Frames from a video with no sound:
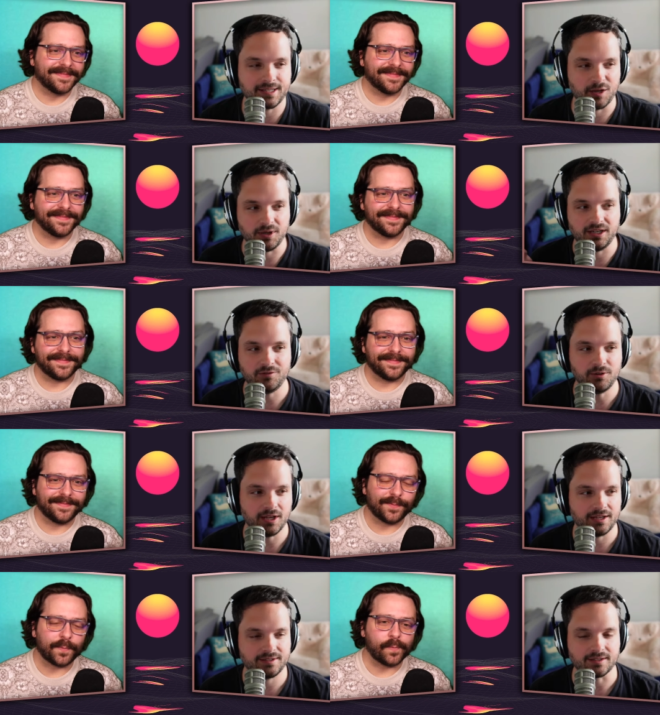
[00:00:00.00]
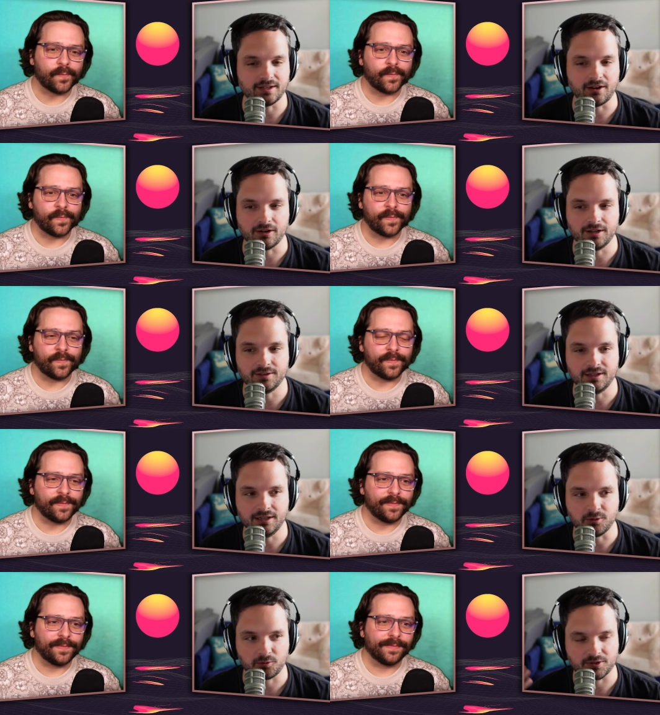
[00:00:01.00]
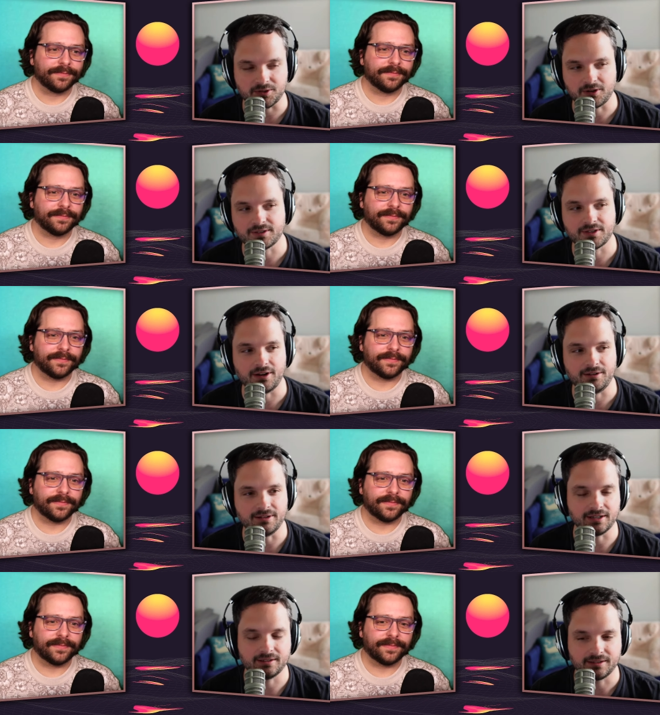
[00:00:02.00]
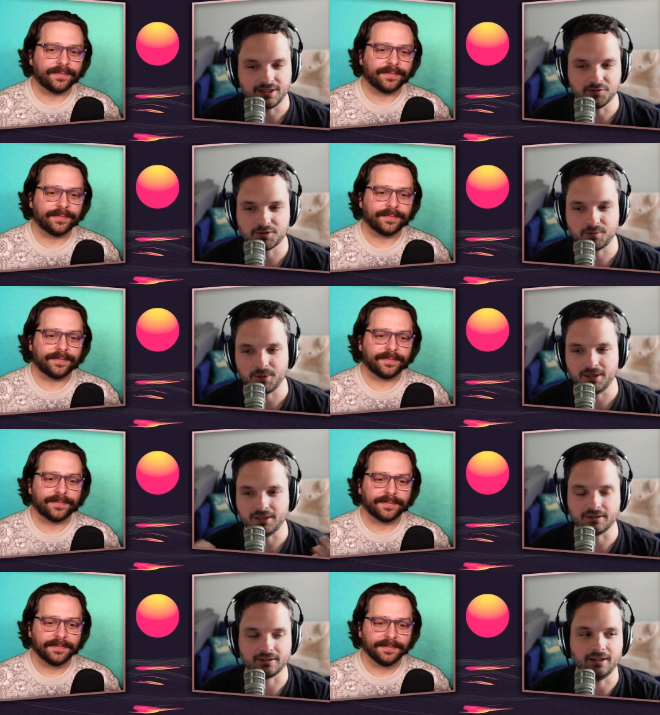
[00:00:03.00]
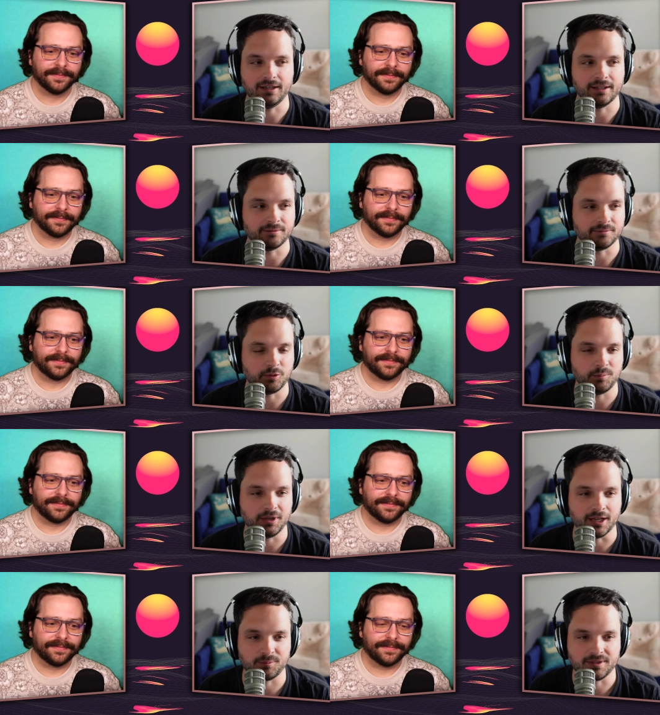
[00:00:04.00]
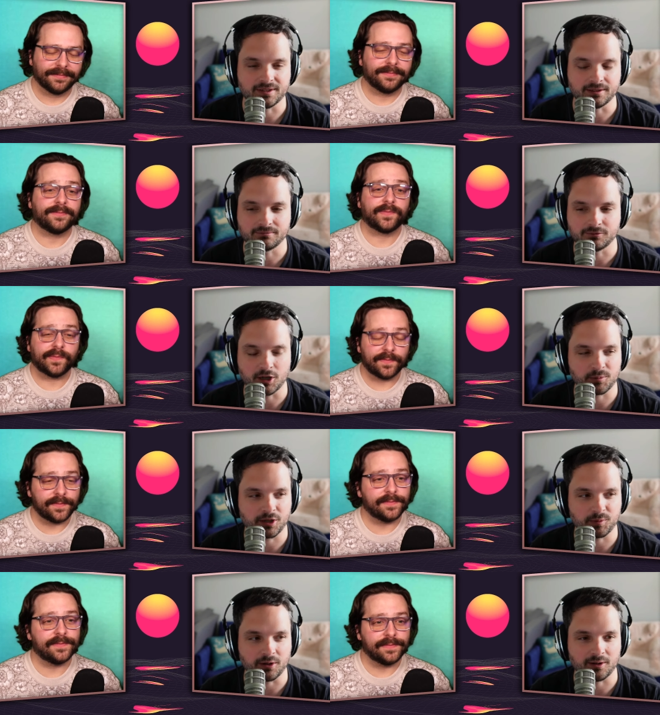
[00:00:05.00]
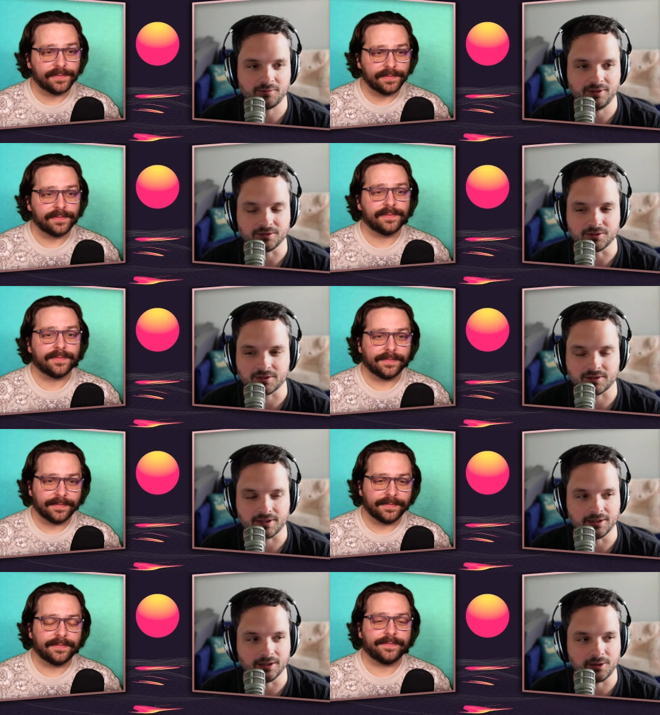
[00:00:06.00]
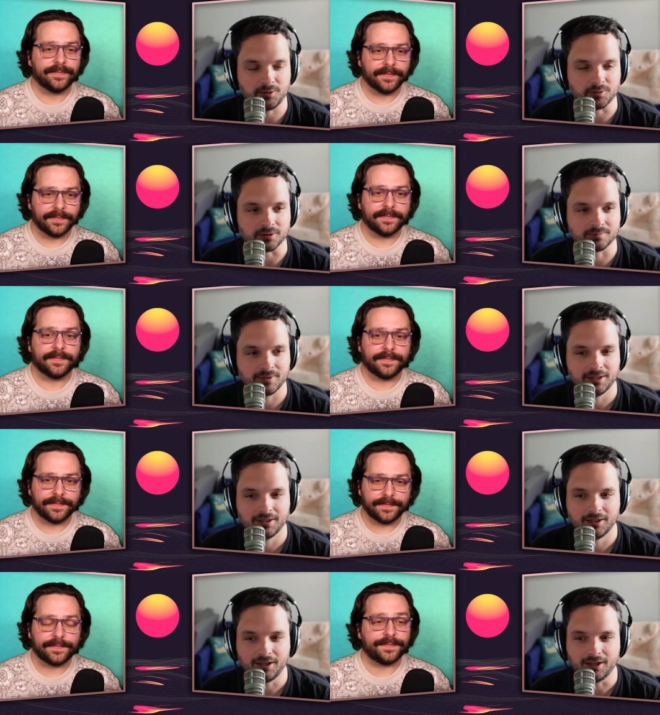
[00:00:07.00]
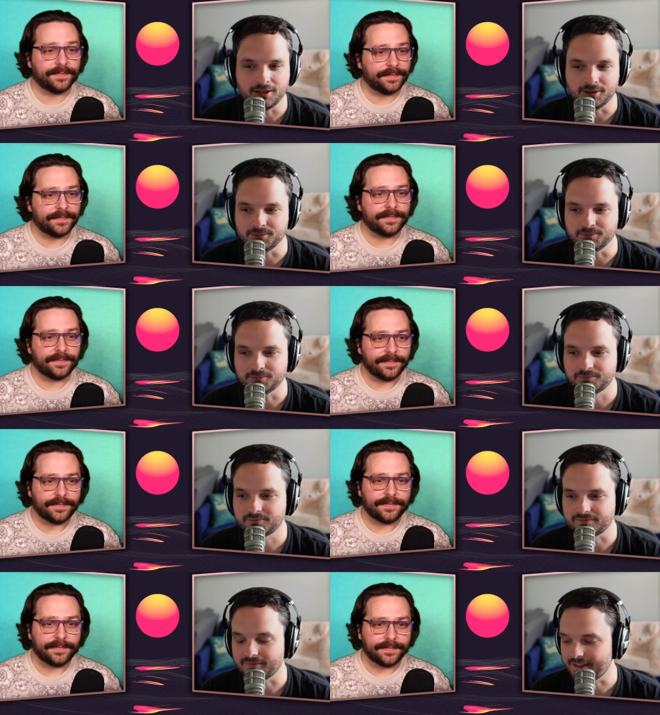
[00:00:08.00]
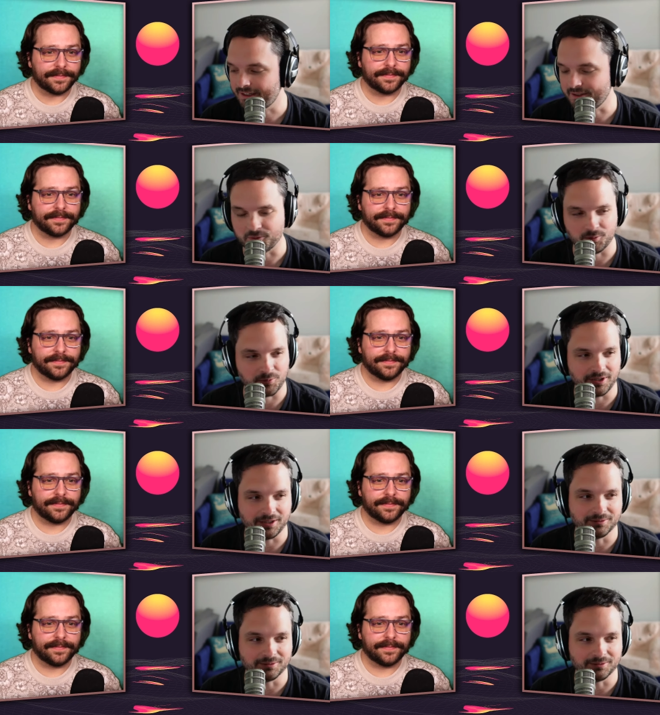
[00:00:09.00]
Speaker 1: any of you guys are in the Northwest Arkansas area, give us a ping, and we'd be happy to grab a cup of coffee or just say hello or um, I don't know. We're pretty.